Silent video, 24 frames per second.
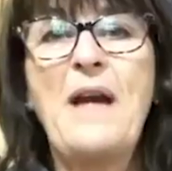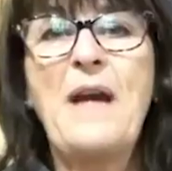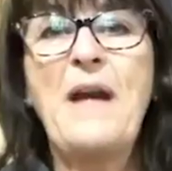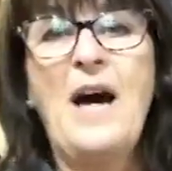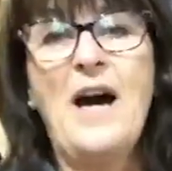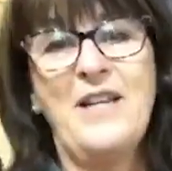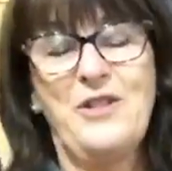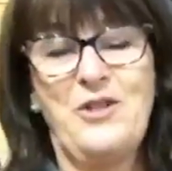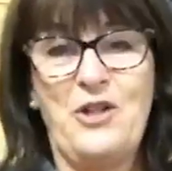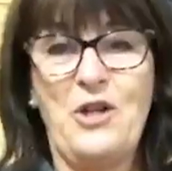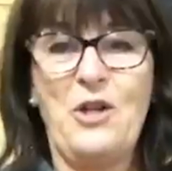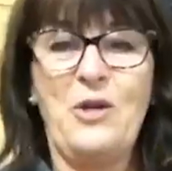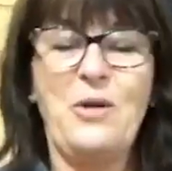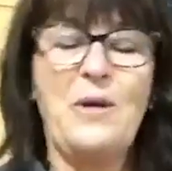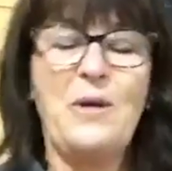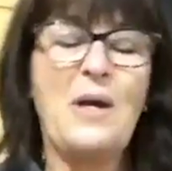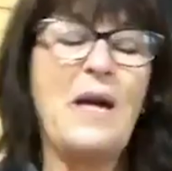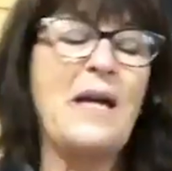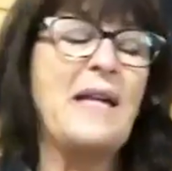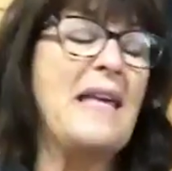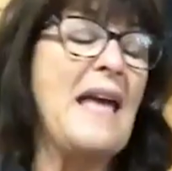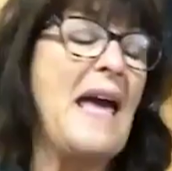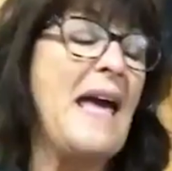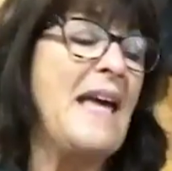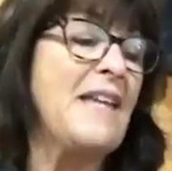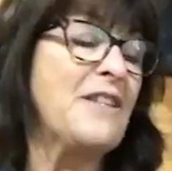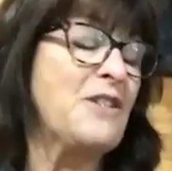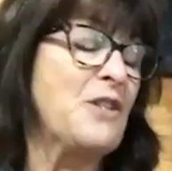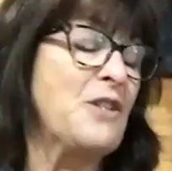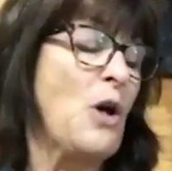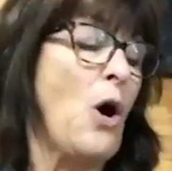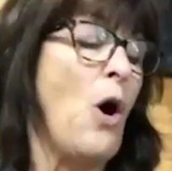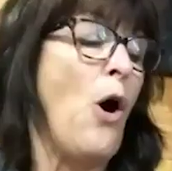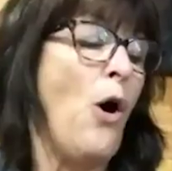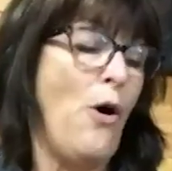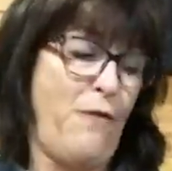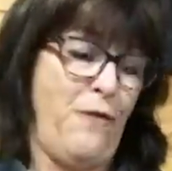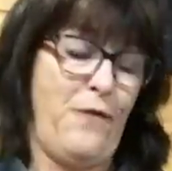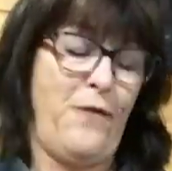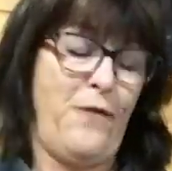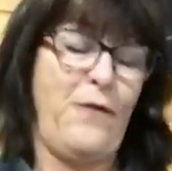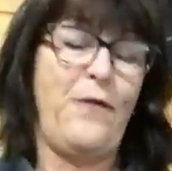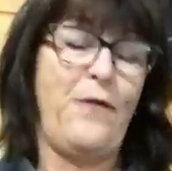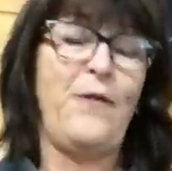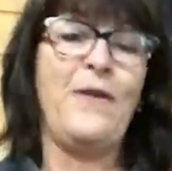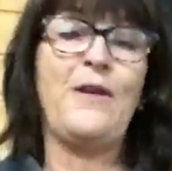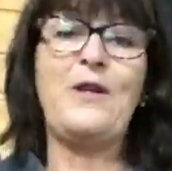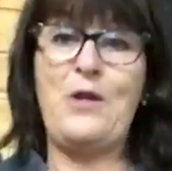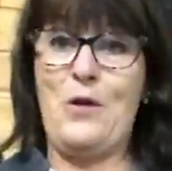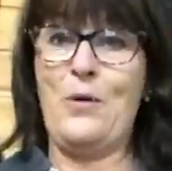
you. Get off. Yeah,